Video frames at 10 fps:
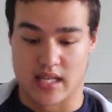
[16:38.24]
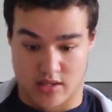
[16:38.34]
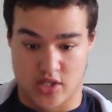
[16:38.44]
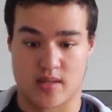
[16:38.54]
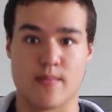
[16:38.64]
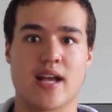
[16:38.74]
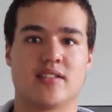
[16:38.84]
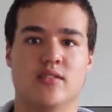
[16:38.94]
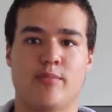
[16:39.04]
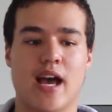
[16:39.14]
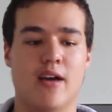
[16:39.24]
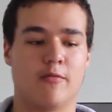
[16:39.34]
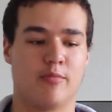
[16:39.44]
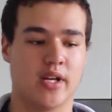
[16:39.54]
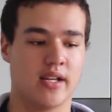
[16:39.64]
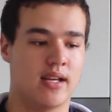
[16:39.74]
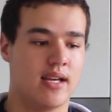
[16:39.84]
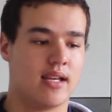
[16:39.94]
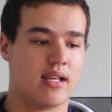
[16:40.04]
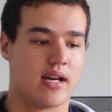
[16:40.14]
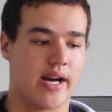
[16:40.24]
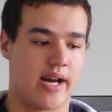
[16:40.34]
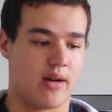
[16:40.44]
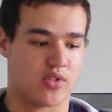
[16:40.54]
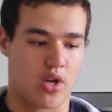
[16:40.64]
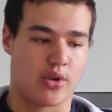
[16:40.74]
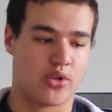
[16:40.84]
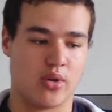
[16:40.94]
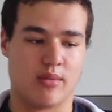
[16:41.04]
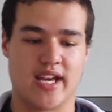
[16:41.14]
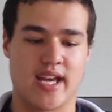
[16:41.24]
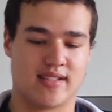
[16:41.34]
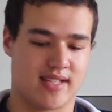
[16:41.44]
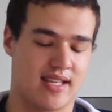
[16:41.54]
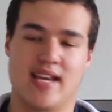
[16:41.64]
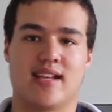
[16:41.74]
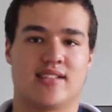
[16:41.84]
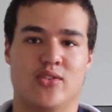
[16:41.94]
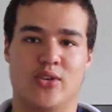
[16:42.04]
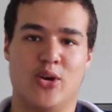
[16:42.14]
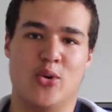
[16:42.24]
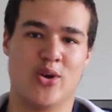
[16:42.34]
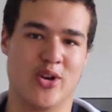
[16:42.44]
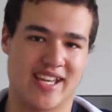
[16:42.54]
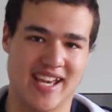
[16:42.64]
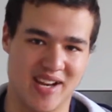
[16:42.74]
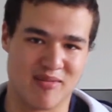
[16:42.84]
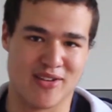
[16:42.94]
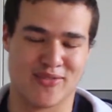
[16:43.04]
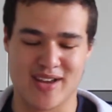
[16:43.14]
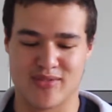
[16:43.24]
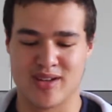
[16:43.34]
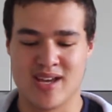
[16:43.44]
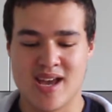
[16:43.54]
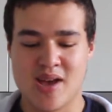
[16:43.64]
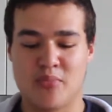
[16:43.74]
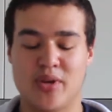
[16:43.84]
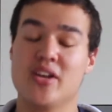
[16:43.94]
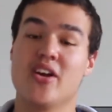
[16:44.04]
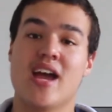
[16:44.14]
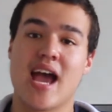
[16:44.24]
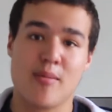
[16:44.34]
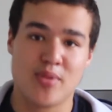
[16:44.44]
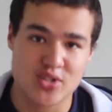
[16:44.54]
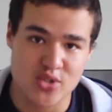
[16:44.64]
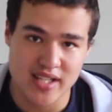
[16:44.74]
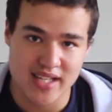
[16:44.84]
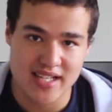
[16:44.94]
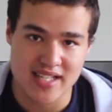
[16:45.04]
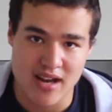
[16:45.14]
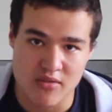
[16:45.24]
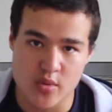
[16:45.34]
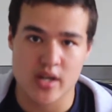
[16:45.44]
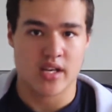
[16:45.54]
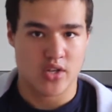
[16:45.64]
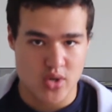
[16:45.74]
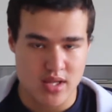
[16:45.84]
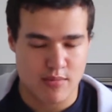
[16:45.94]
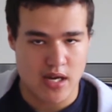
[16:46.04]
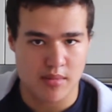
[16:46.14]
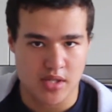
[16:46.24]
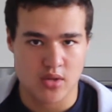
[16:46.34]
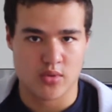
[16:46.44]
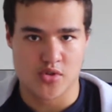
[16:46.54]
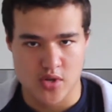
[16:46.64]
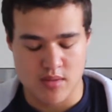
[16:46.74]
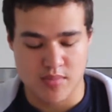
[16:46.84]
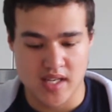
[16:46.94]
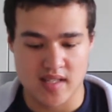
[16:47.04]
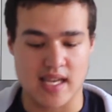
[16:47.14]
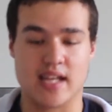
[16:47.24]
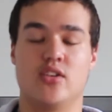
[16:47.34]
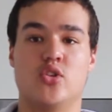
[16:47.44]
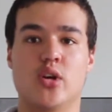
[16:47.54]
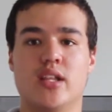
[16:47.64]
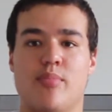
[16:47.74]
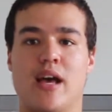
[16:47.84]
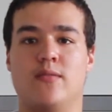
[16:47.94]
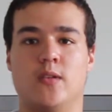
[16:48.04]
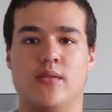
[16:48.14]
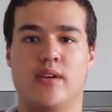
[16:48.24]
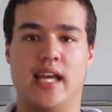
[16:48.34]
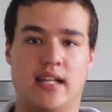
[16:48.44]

just a massive pav, but I was going through it in my head. I was like, yeah, that's not going to work out in my favour. But no, happy Australia Day to everyone. Enjoy the barbecue, enjoy the beers, and enjoy the pavlova